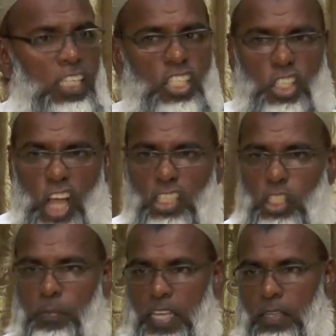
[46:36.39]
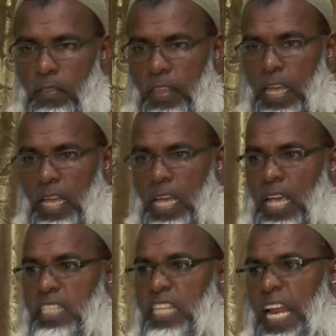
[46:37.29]
could judge me,
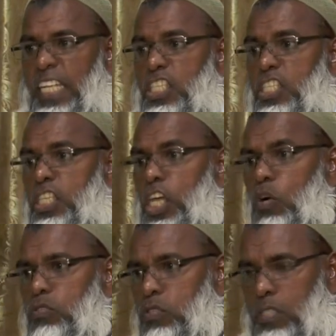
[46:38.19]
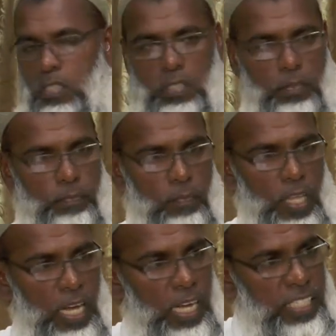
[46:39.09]
it's an excuse.
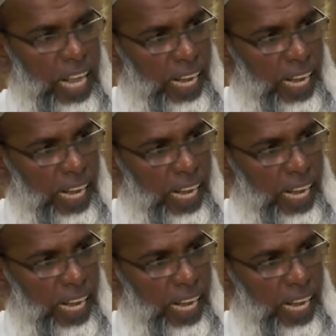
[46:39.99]
It's an